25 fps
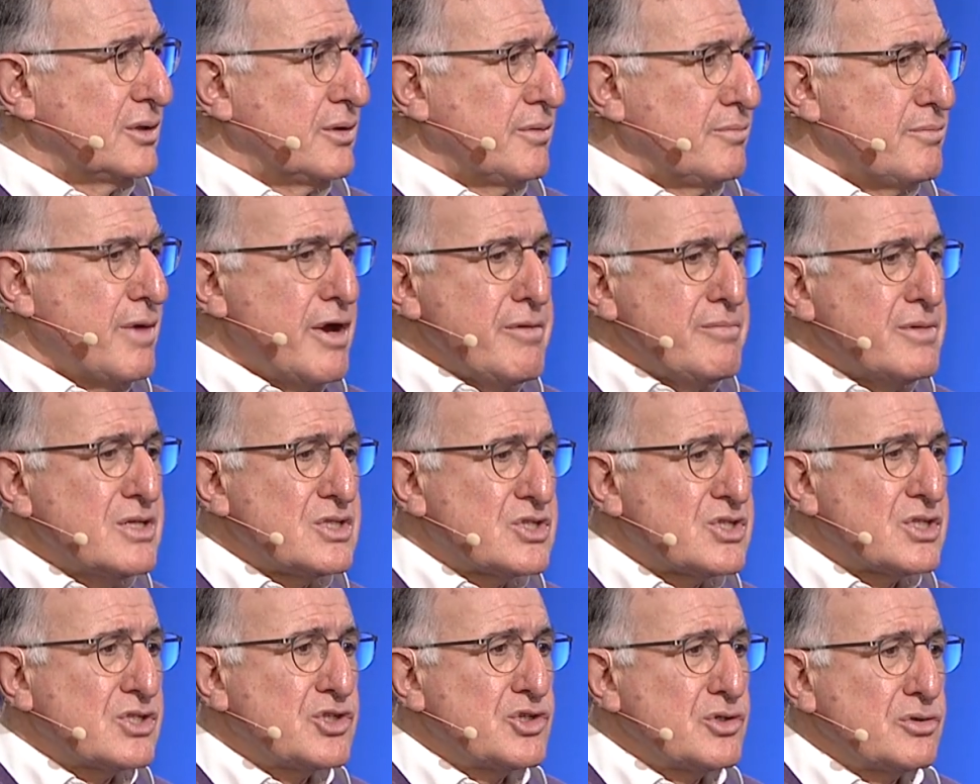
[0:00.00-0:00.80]
Moments
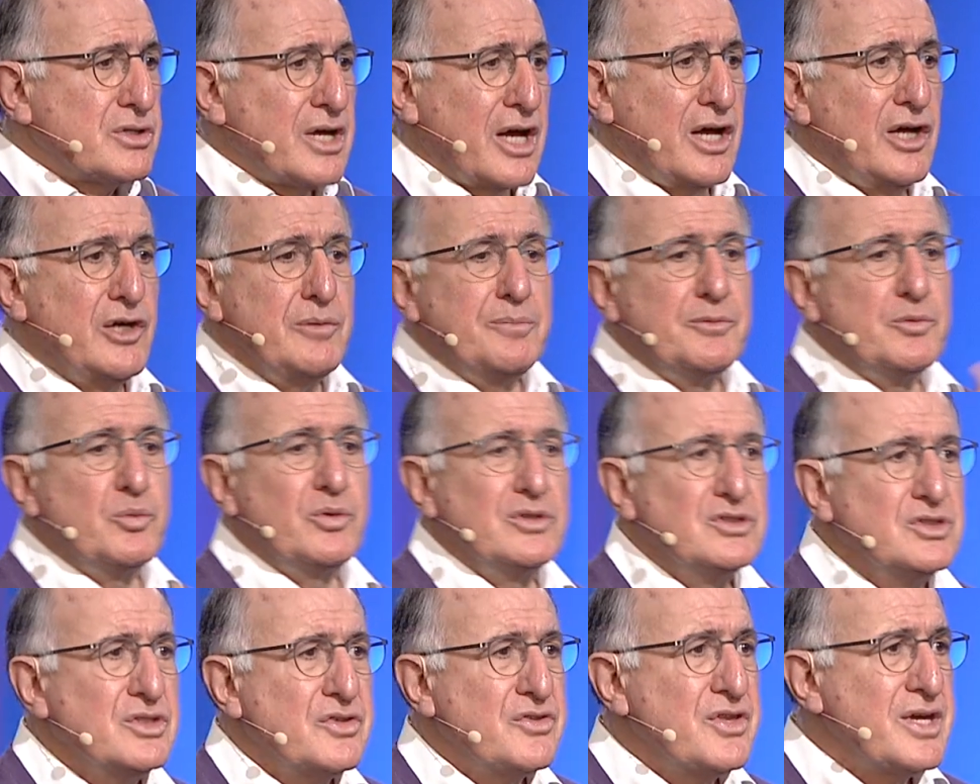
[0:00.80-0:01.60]
that you'd hoped
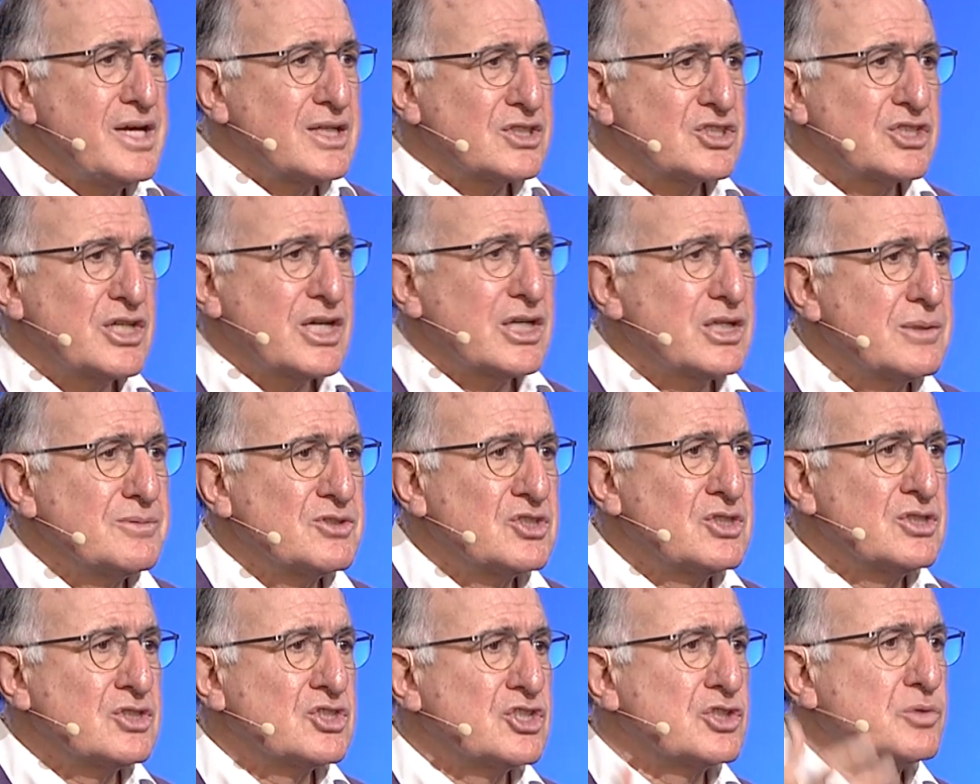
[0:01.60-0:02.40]
wasn't there.
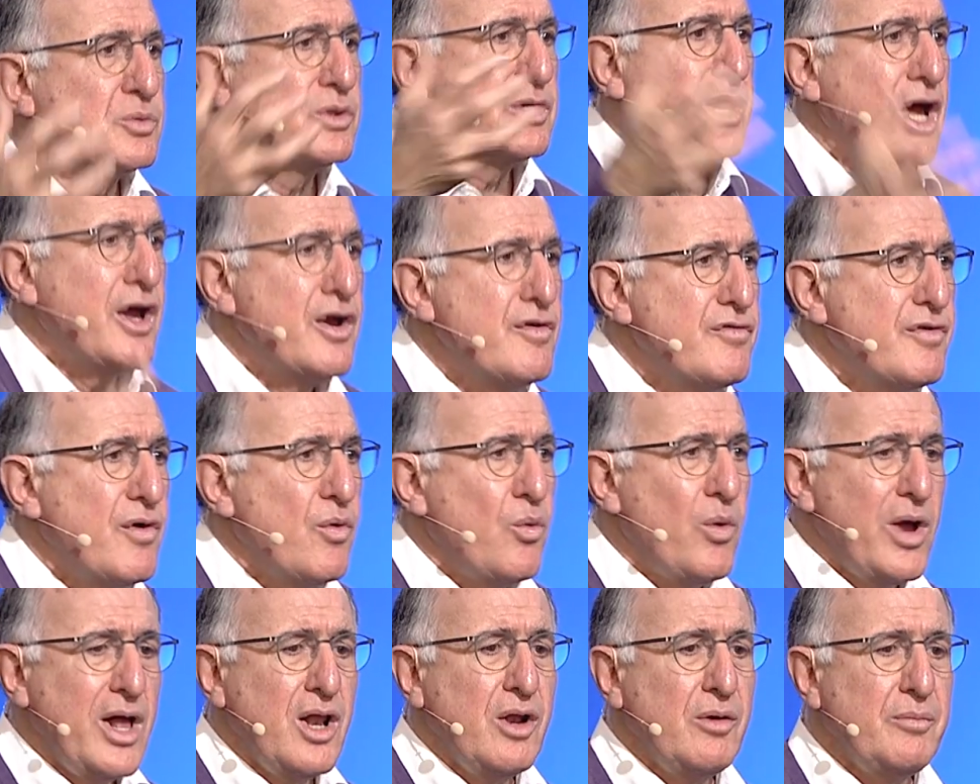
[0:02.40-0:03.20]
Circumstances would
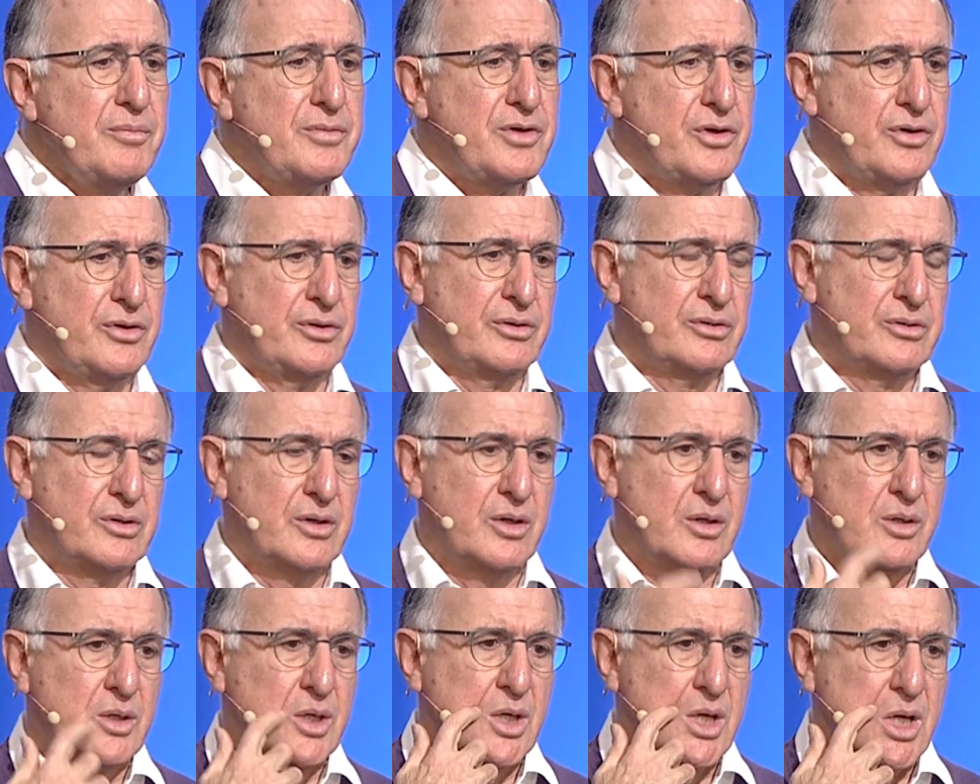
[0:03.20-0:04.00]
overwhelm you.
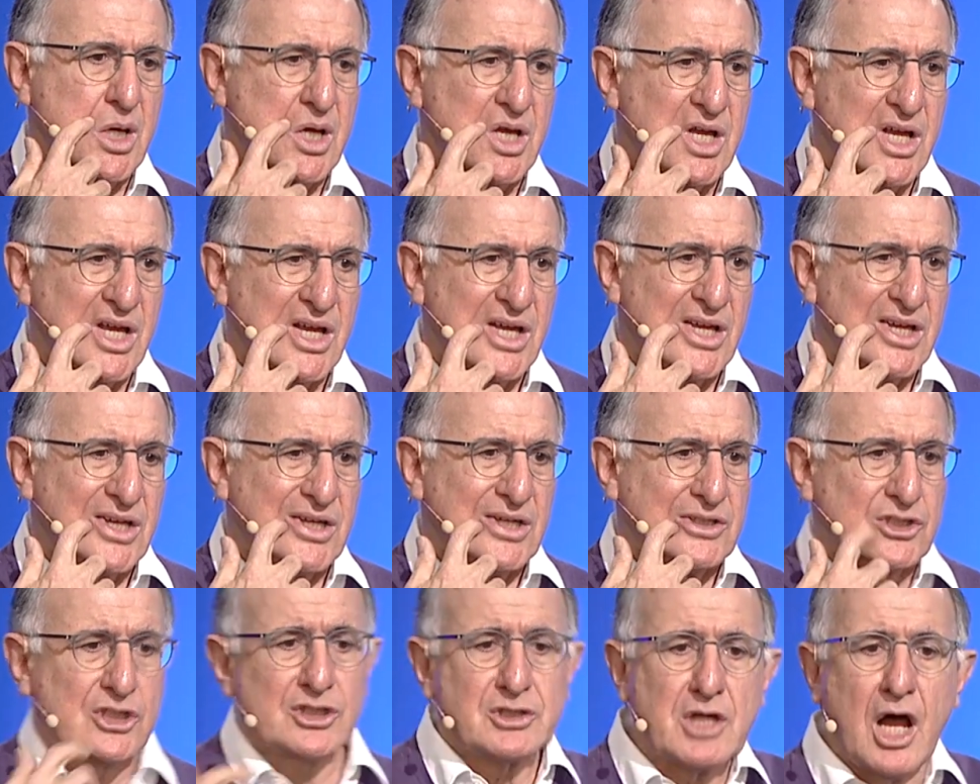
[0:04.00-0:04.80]

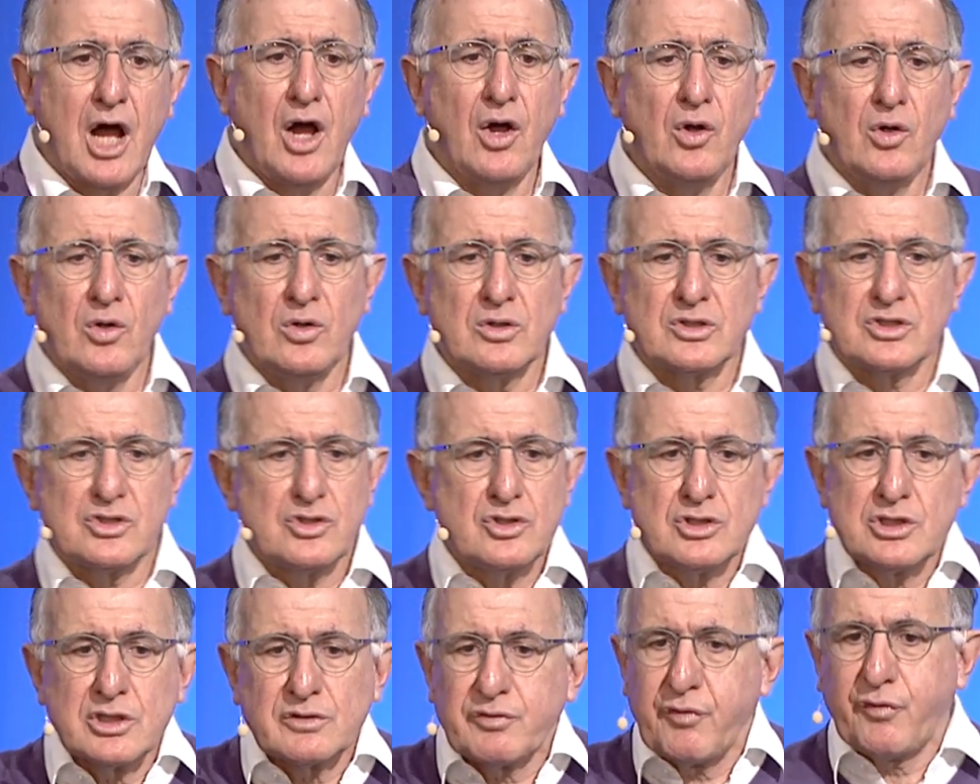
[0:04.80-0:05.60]
Just holes that
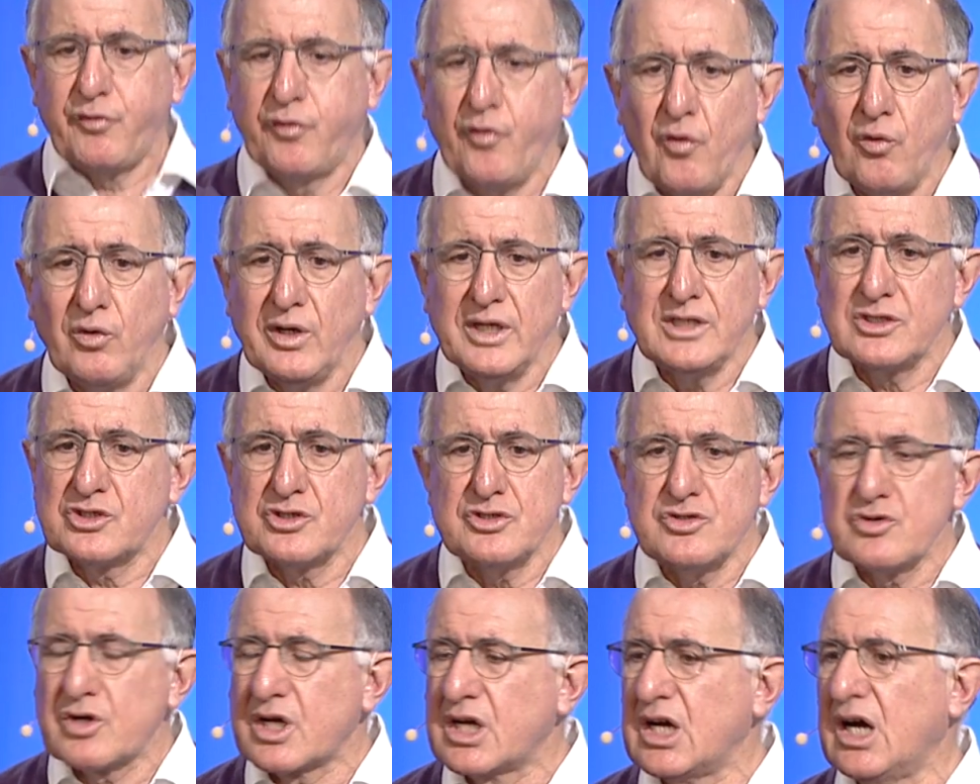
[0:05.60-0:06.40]
you just fall into
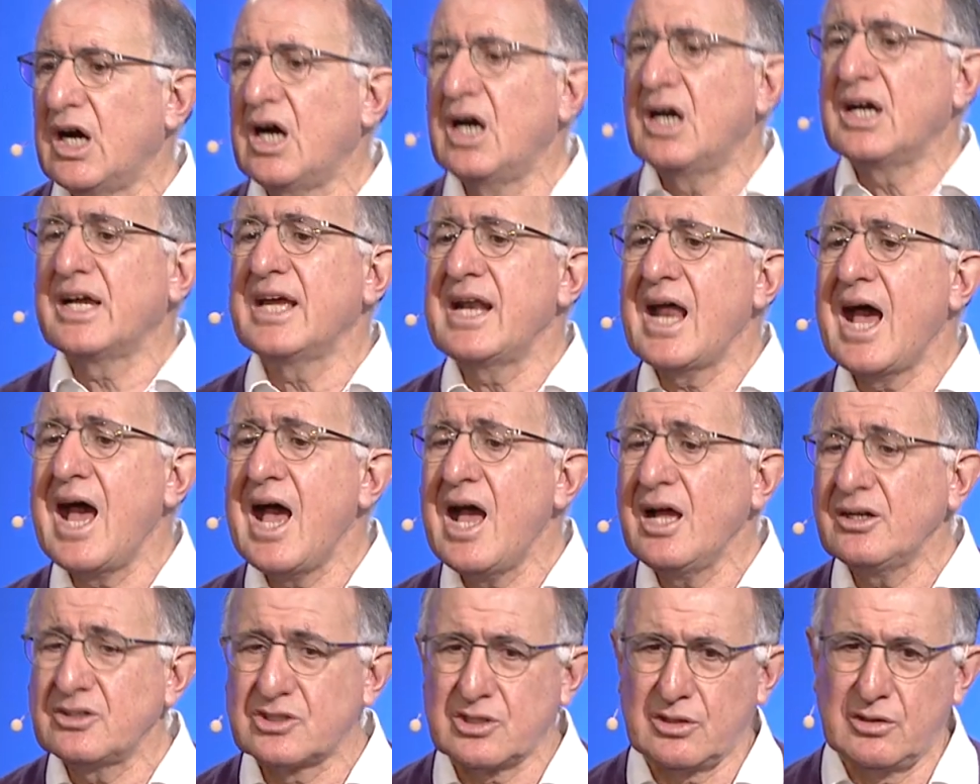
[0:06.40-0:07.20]
and you can't get
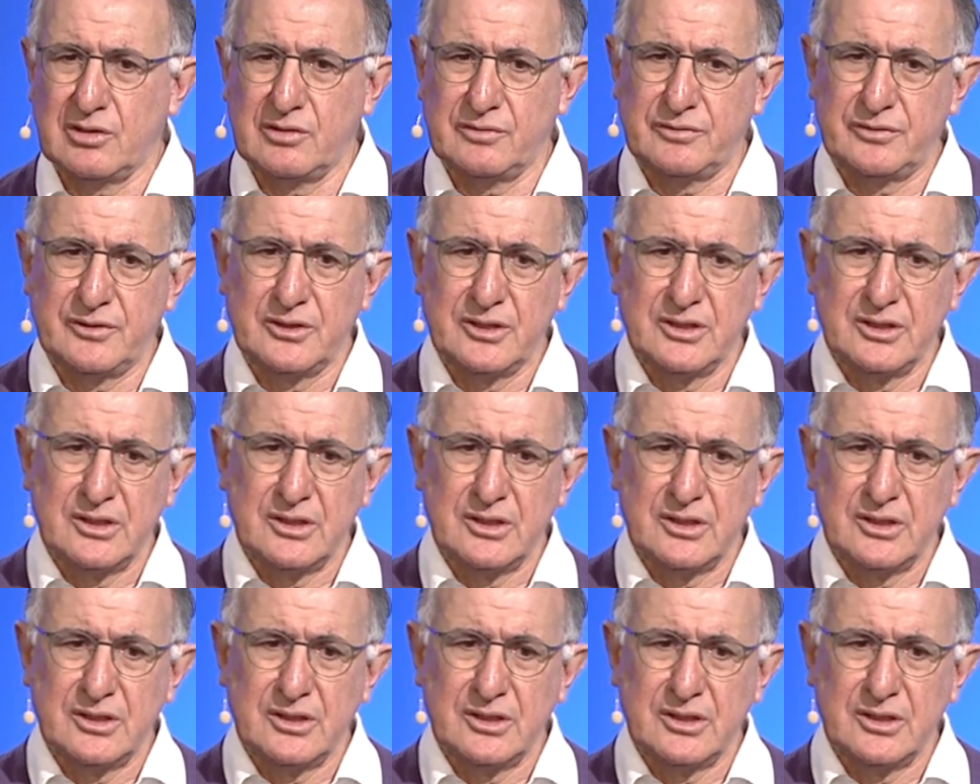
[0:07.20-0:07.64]
out of.